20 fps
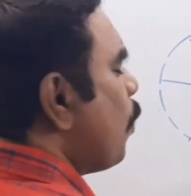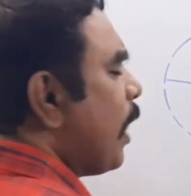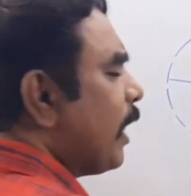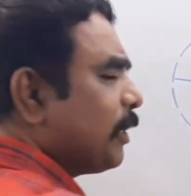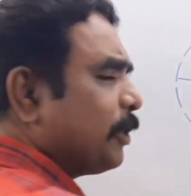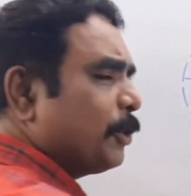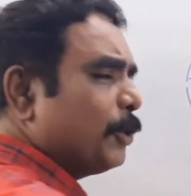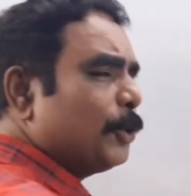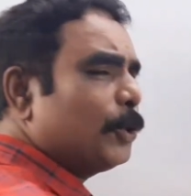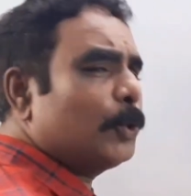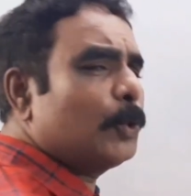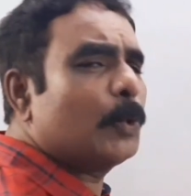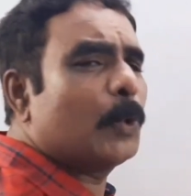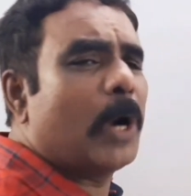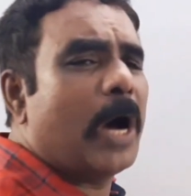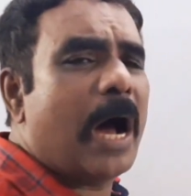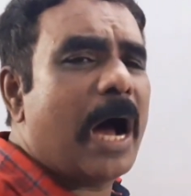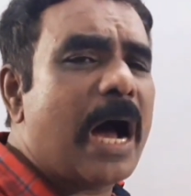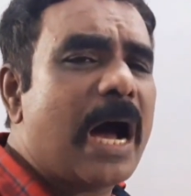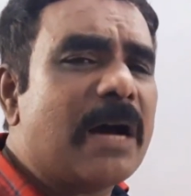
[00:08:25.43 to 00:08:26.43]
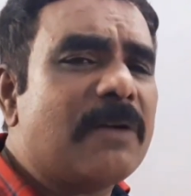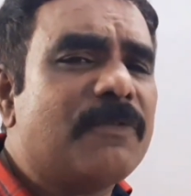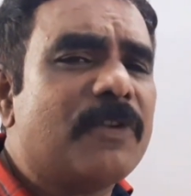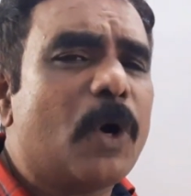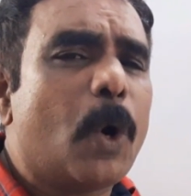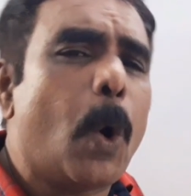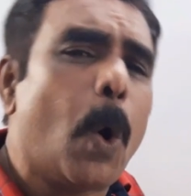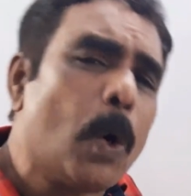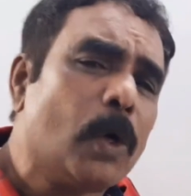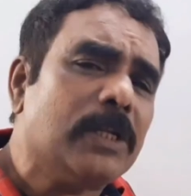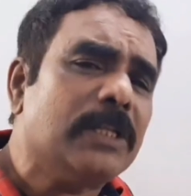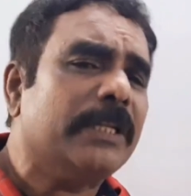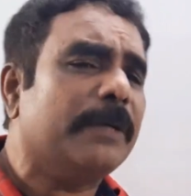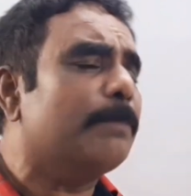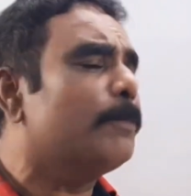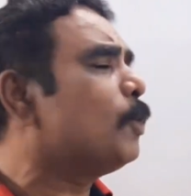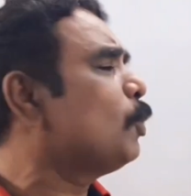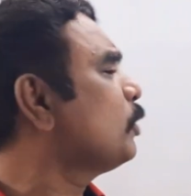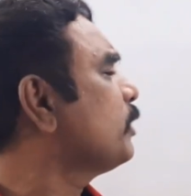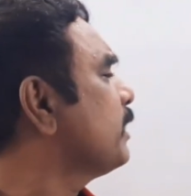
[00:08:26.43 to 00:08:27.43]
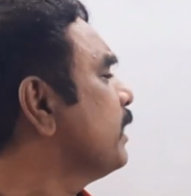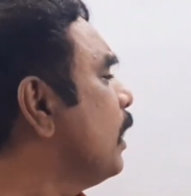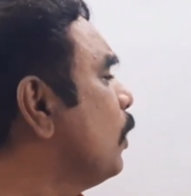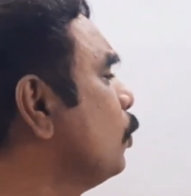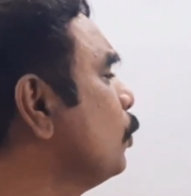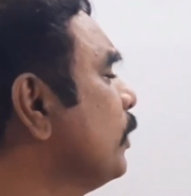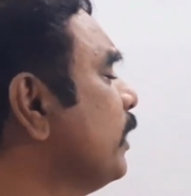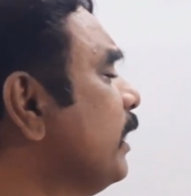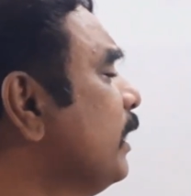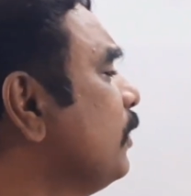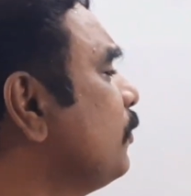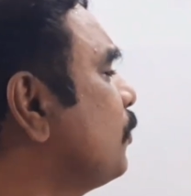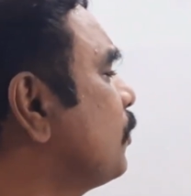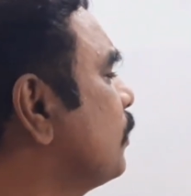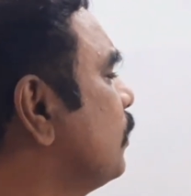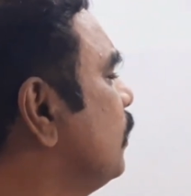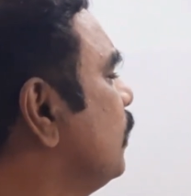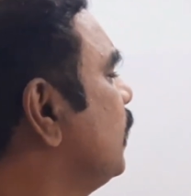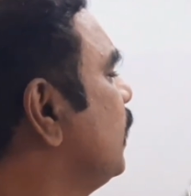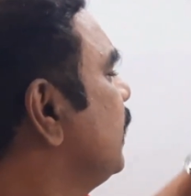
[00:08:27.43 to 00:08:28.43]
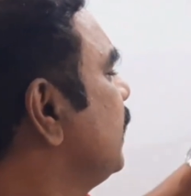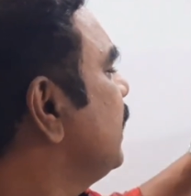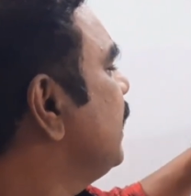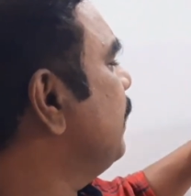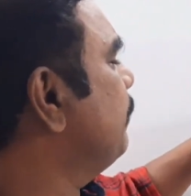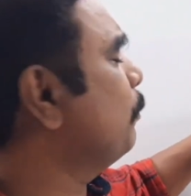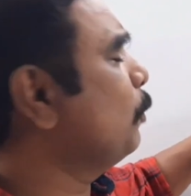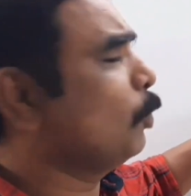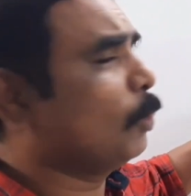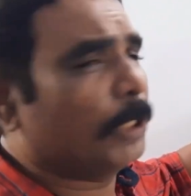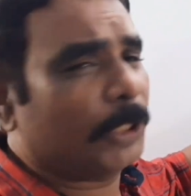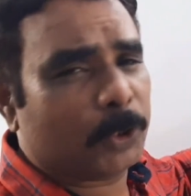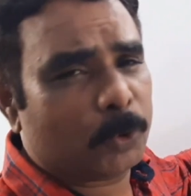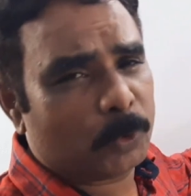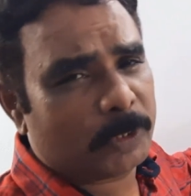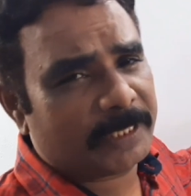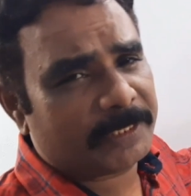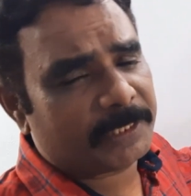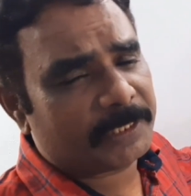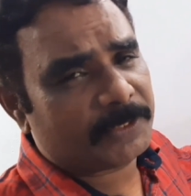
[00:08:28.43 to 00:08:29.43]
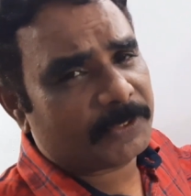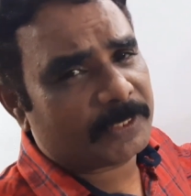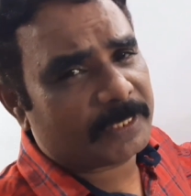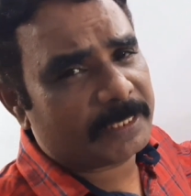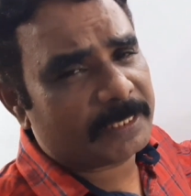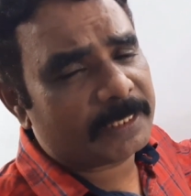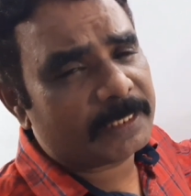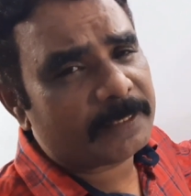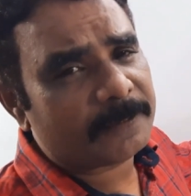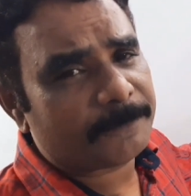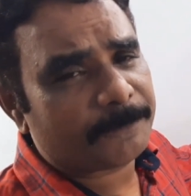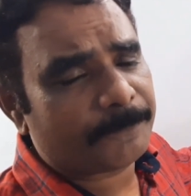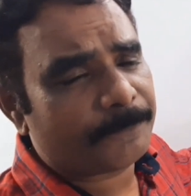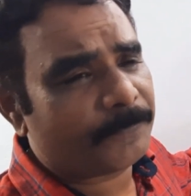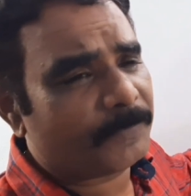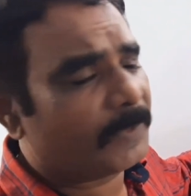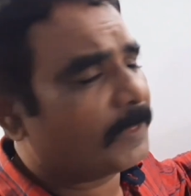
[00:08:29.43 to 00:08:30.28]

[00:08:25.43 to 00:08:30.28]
what you have on the board now is a molecule at its center,